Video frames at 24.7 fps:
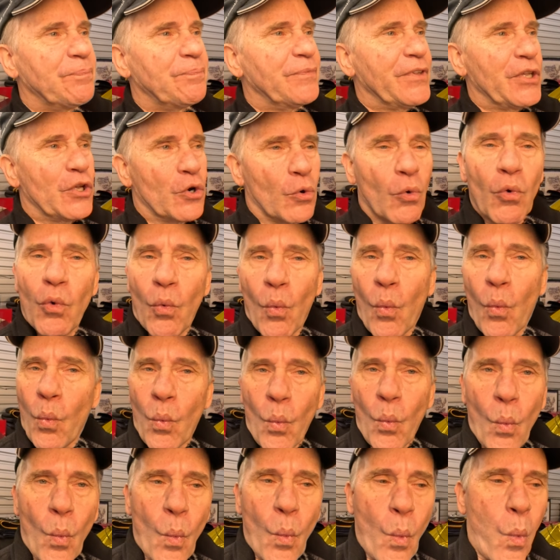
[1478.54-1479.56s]
know,
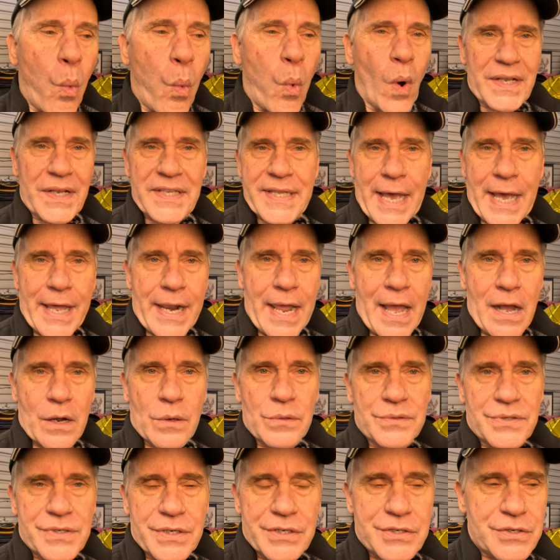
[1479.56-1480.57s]
what data
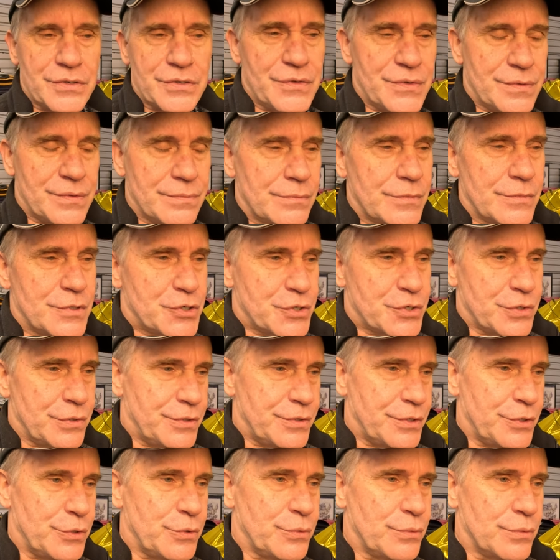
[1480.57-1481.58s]
acquisition
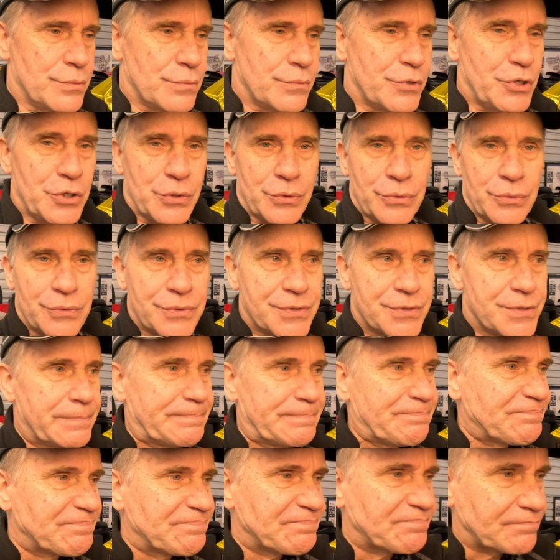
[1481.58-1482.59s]
should you use?
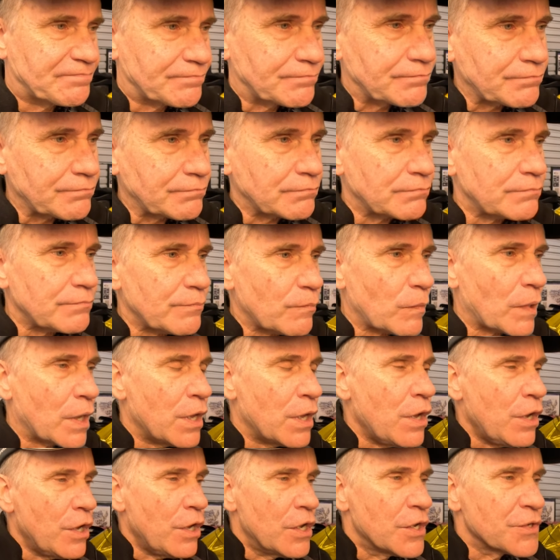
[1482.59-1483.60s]

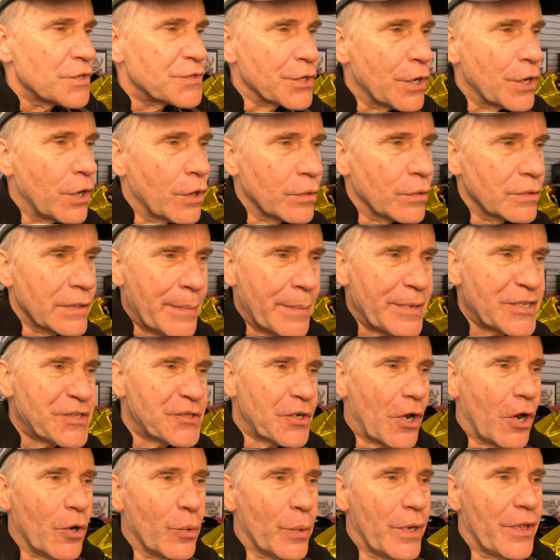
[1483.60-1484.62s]
So, let me
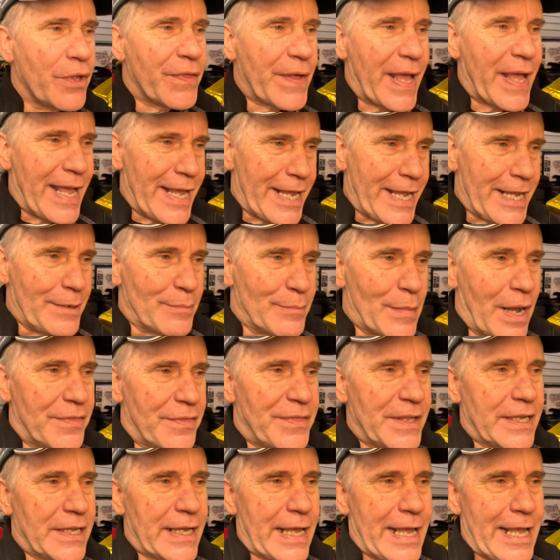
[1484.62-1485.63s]
start with AIM. I
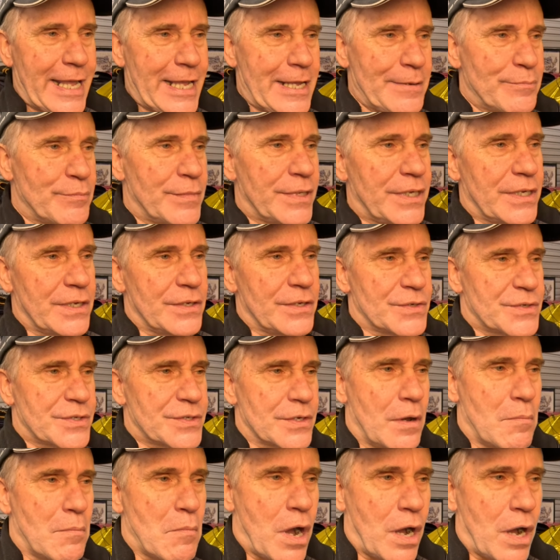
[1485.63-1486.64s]
think AIM is
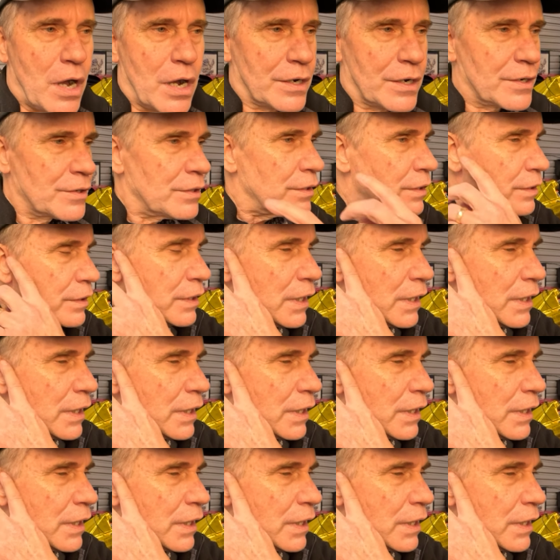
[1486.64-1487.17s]
among